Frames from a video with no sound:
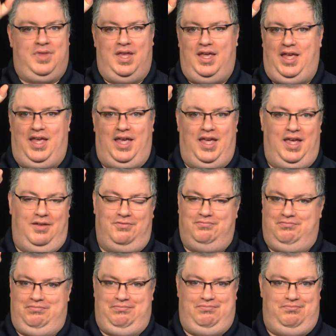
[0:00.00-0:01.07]
in
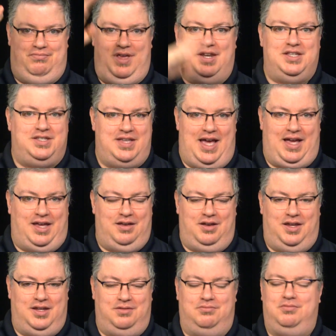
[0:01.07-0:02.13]
a
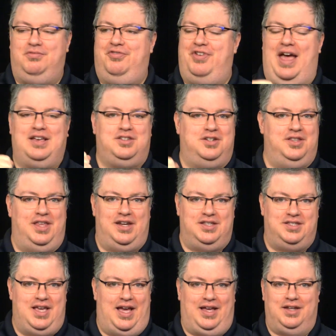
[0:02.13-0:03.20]
second, faster than a
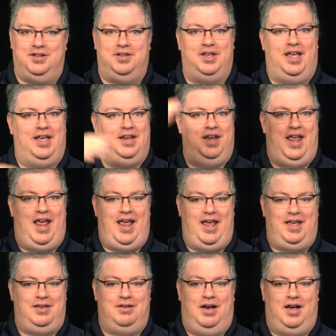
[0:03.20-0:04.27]
second, in
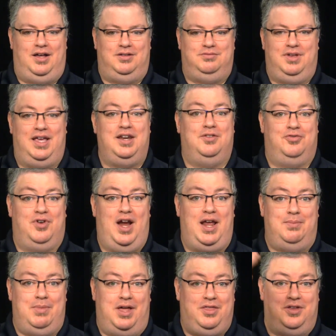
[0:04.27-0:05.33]
a
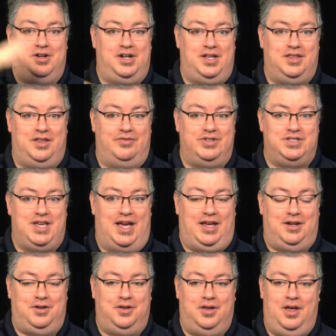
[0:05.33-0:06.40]
frame, a 1/30th of a
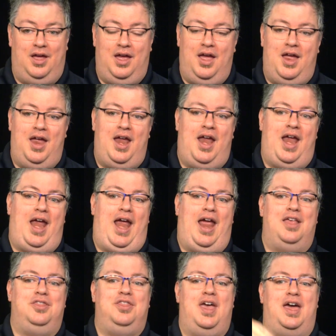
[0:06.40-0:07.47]
second.
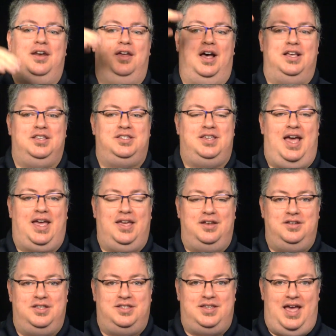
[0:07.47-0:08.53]
And then a
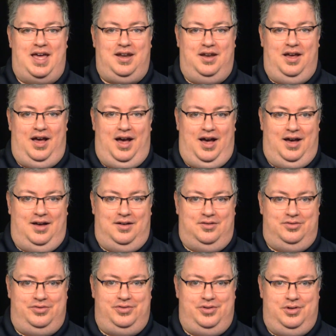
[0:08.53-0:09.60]
second set
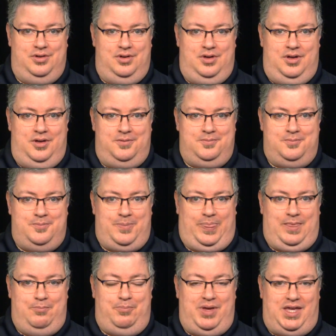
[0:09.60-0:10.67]
of
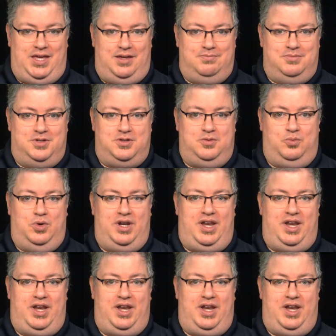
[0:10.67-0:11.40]
beams would